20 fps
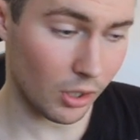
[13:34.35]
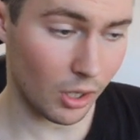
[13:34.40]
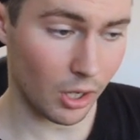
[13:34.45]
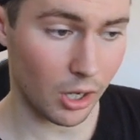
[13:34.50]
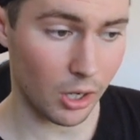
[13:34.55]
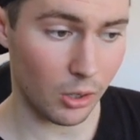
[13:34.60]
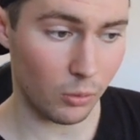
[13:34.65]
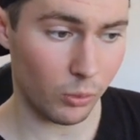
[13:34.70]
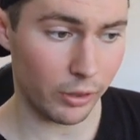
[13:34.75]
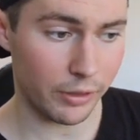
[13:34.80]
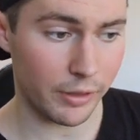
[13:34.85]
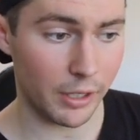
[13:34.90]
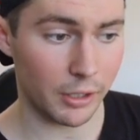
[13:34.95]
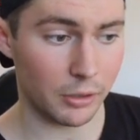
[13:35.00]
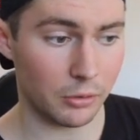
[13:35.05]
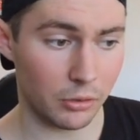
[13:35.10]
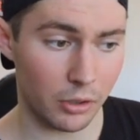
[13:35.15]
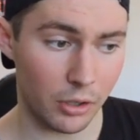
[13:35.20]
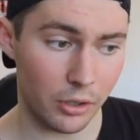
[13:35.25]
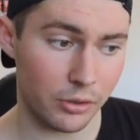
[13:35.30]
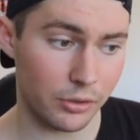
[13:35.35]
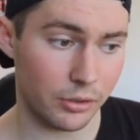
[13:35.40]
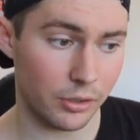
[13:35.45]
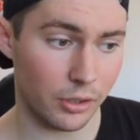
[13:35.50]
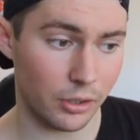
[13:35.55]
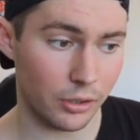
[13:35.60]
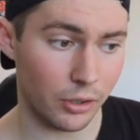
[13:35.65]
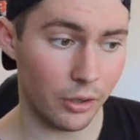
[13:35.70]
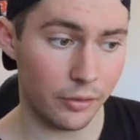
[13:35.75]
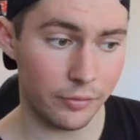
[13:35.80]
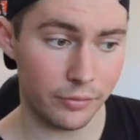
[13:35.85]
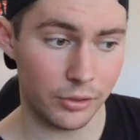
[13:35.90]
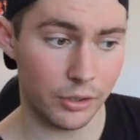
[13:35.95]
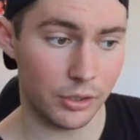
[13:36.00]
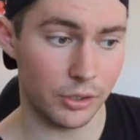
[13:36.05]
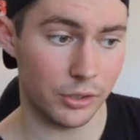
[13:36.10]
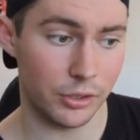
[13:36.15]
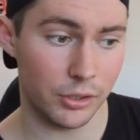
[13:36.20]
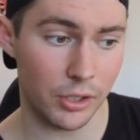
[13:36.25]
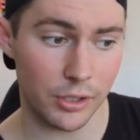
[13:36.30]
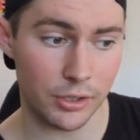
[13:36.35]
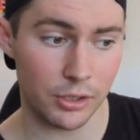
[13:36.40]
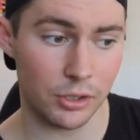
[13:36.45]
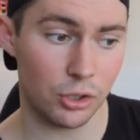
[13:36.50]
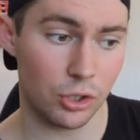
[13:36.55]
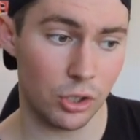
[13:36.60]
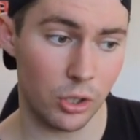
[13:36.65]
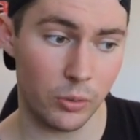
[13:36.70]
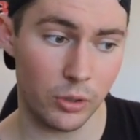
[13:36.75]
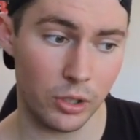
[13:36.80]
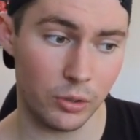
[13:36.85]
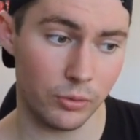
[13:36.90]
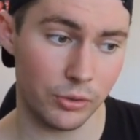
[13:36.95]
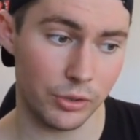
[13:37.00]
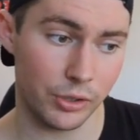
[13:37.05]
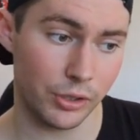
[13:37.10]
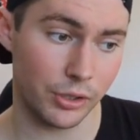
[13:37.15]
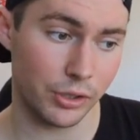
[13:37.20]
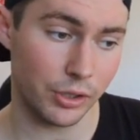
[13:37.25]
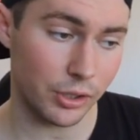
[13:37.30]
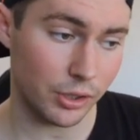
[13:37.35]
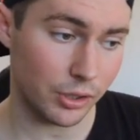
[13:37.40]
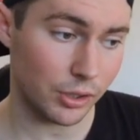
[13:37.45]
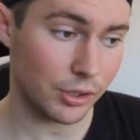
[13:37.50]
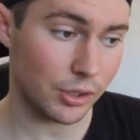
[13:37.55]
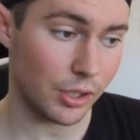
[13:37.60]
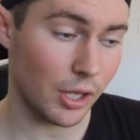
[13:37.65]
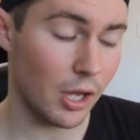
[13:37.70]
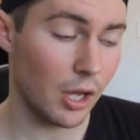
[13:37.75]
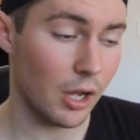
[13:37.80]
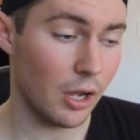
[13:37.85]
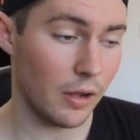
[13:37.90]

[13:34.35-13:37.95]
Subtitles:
when that growth often doesn't show any resistance,